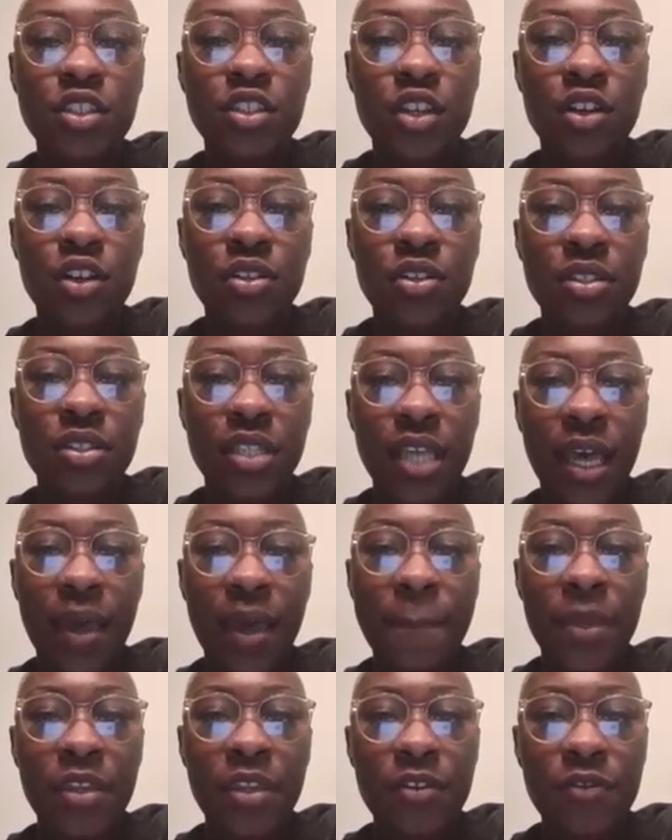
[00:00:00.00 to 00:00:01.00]
show
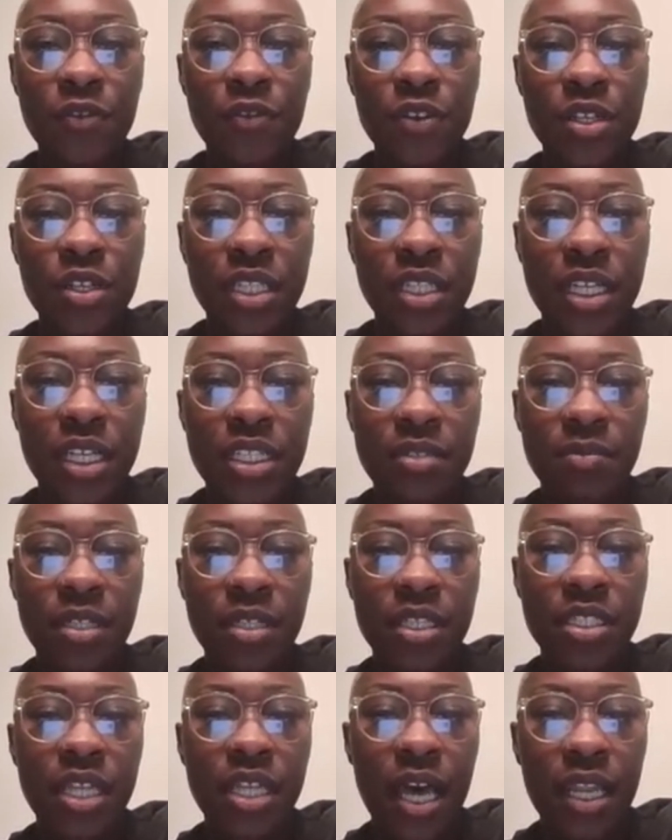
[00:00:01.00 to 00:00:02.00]
that meaningful
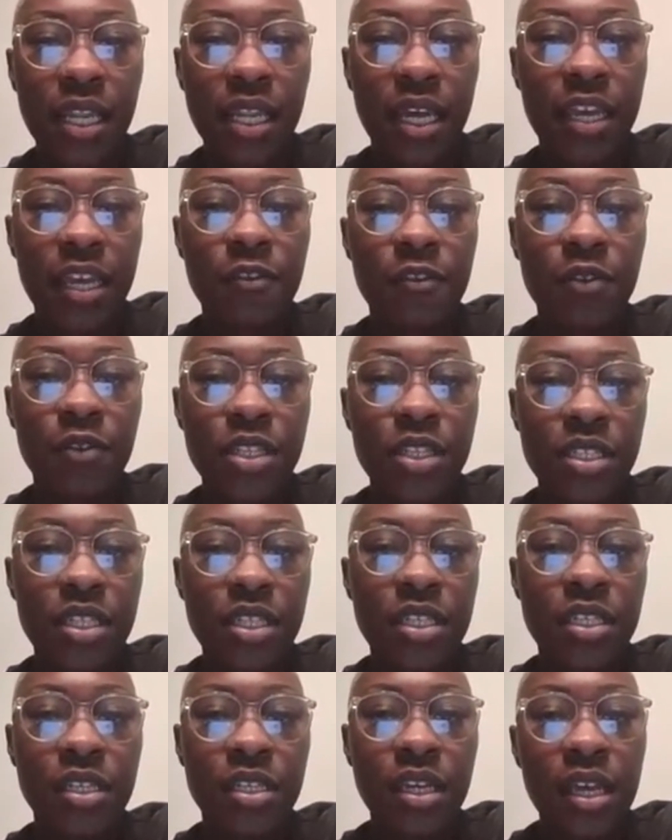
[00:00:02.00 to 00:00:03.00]
assessments highlight
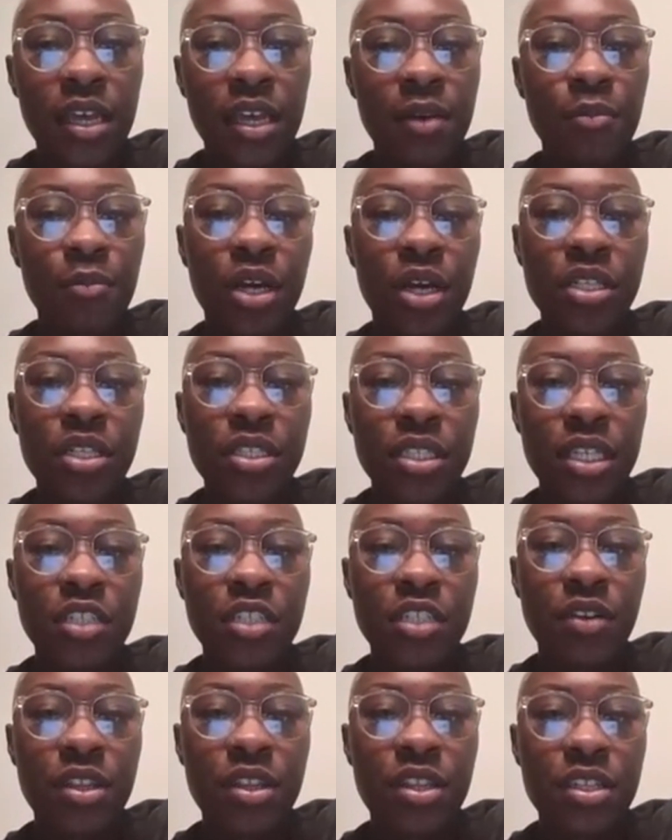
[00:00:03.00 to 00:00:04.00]
reasoning
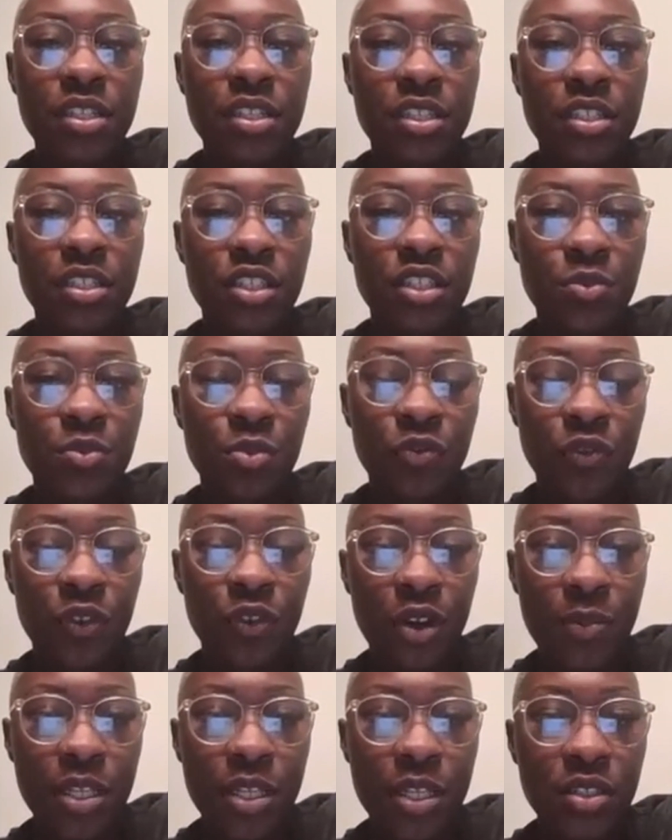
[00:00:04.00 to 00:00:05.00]
process rather than just
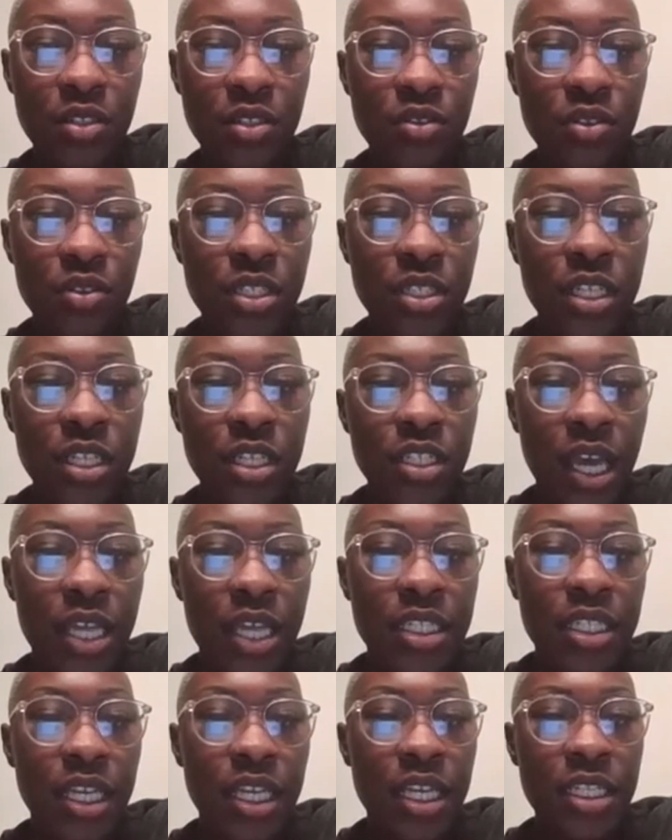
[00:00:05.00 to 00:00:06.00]
performance. Tools such
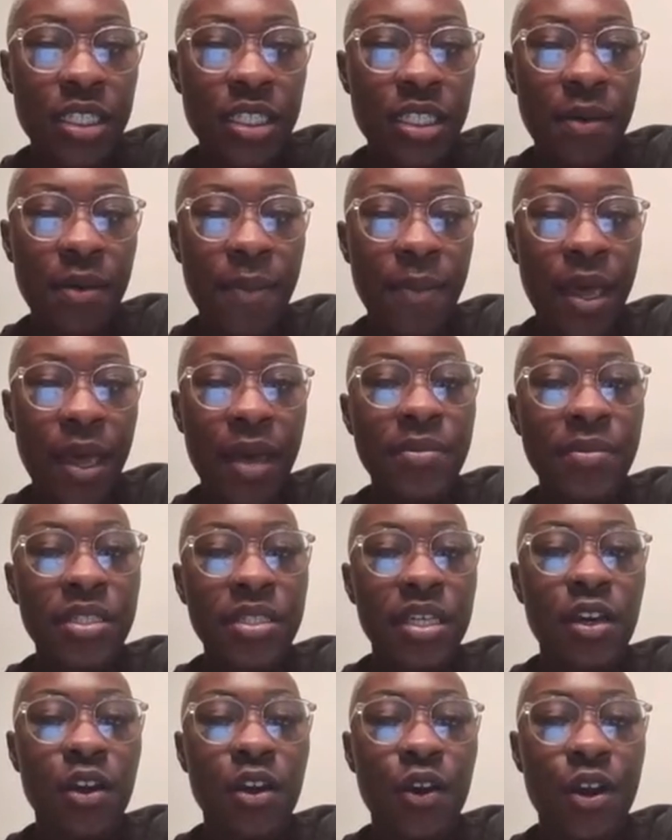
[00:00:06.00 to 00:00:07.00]
as concept maps
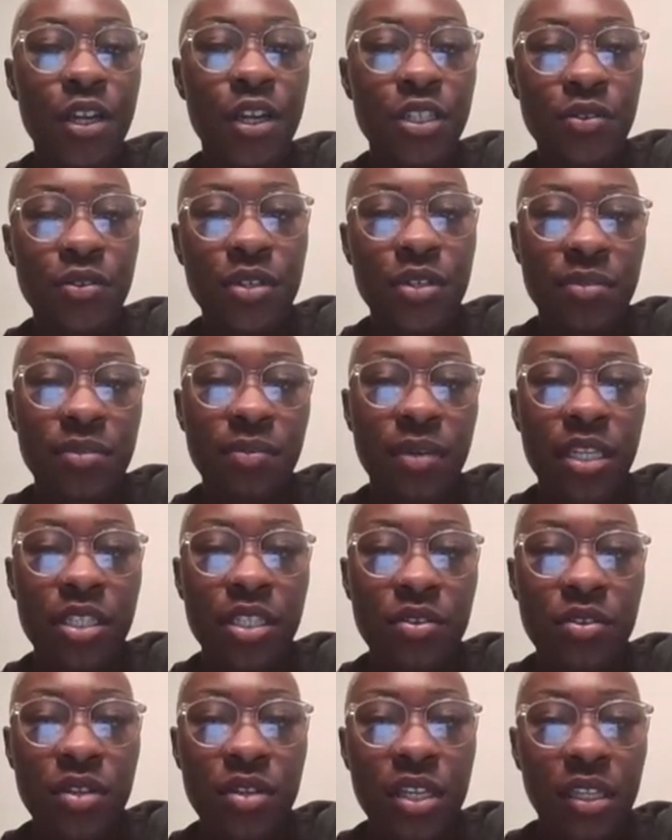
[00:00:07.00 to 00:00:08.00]
and card sorts make
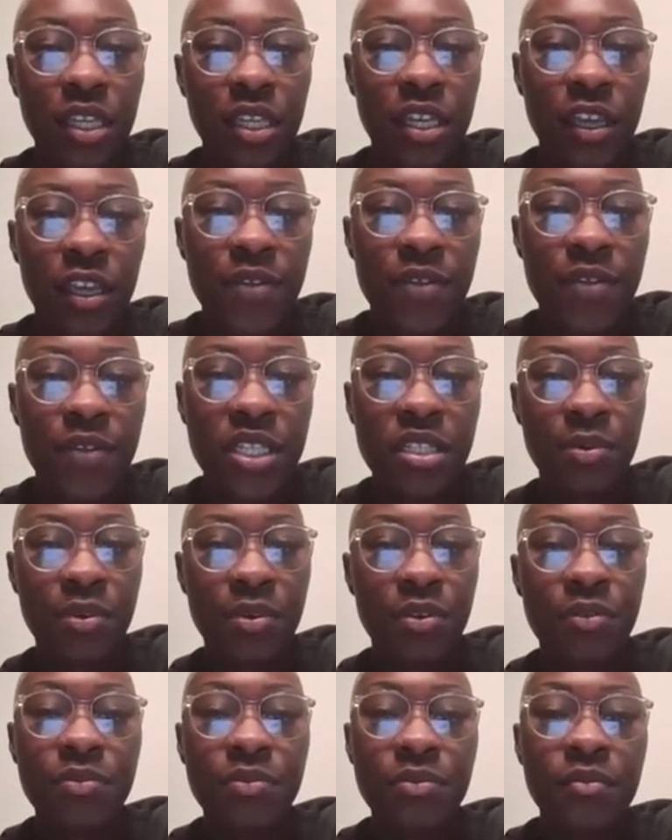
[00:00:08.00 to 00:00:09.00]
student thinking
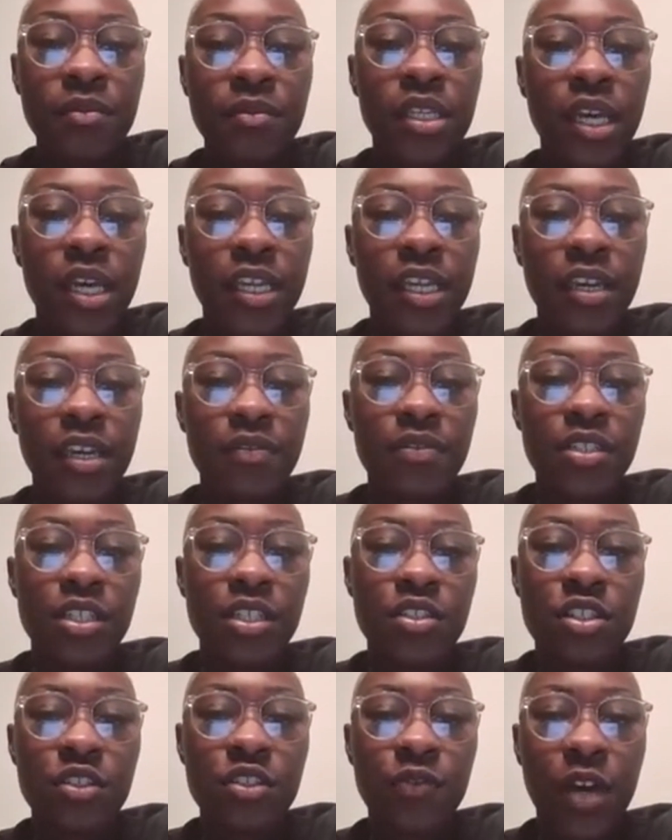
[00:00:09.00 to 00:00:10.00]
visible and give
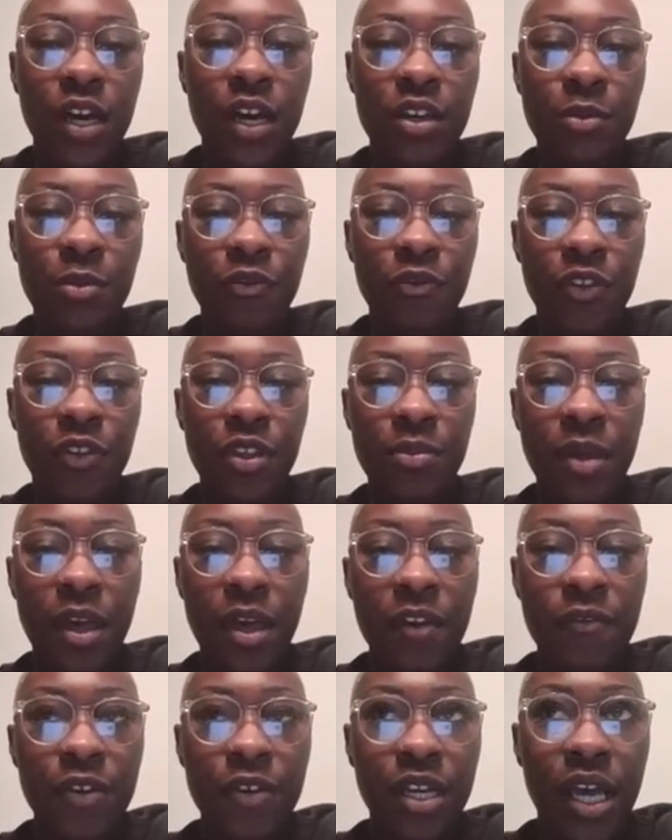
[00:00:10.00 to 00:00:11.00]
teachers valuable
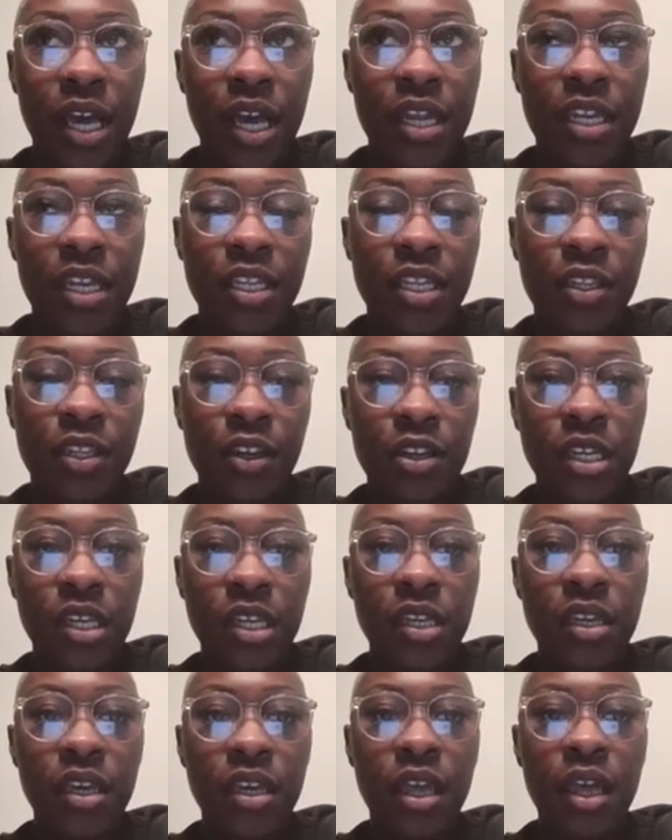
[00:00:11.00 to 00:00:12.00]
feedback for guiding
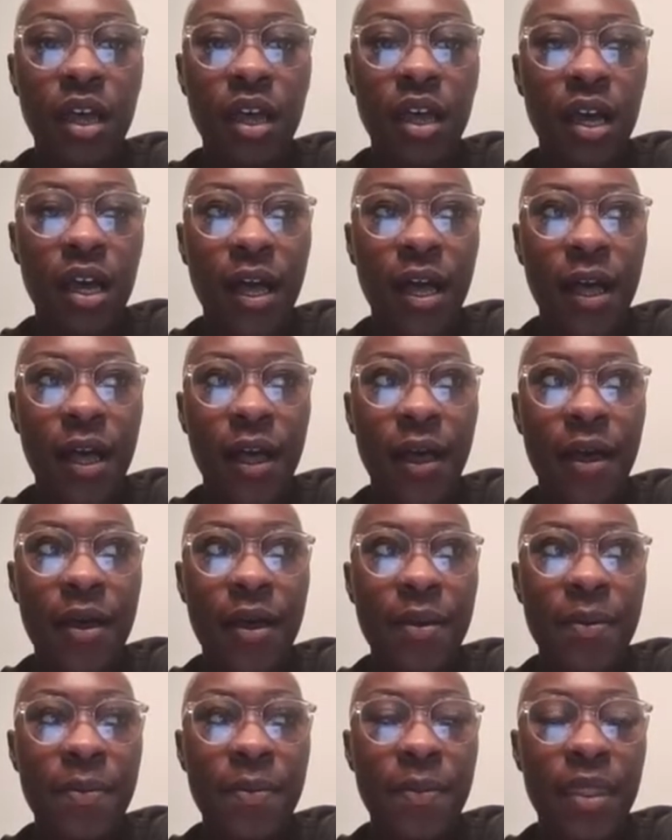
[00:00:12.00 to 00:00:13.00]
learning.
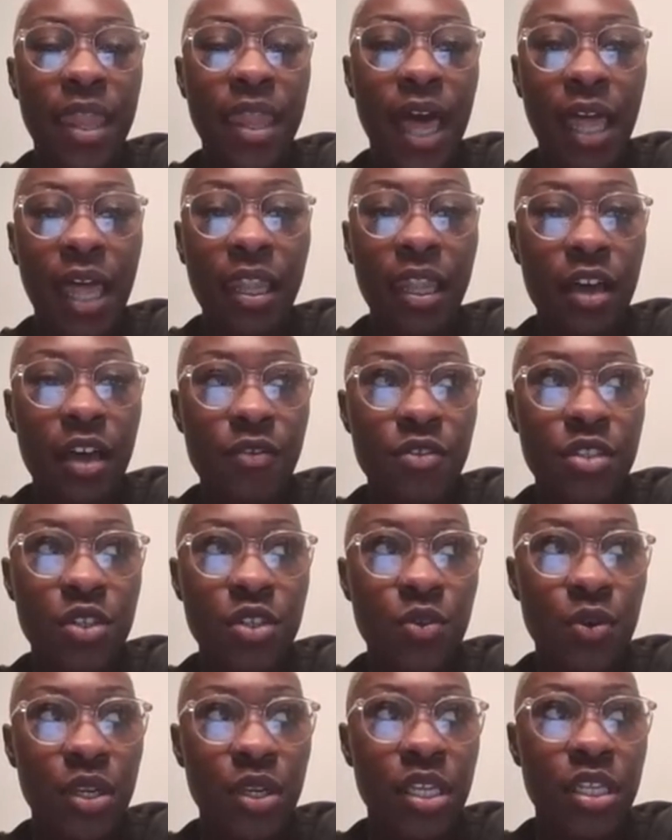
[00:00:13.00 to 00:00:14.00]
I love
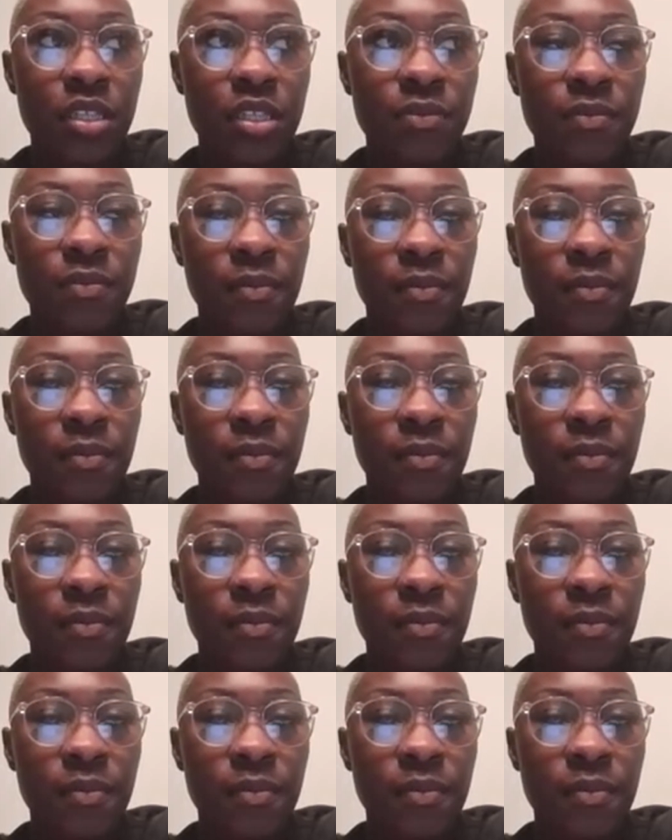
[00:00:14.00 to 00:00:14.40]
doing